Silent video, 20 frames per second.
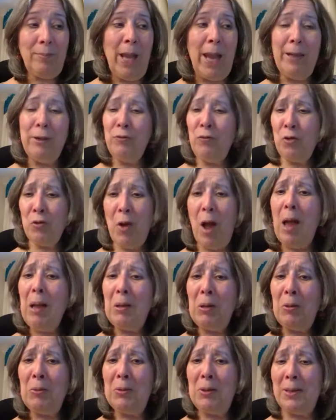And
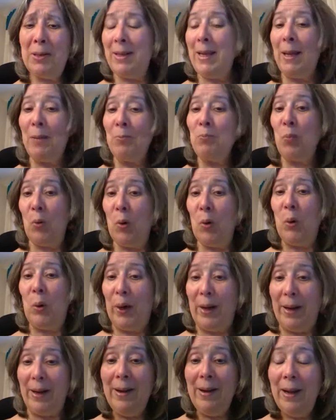Rallo dei
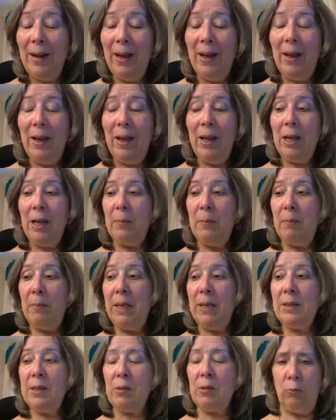Muri means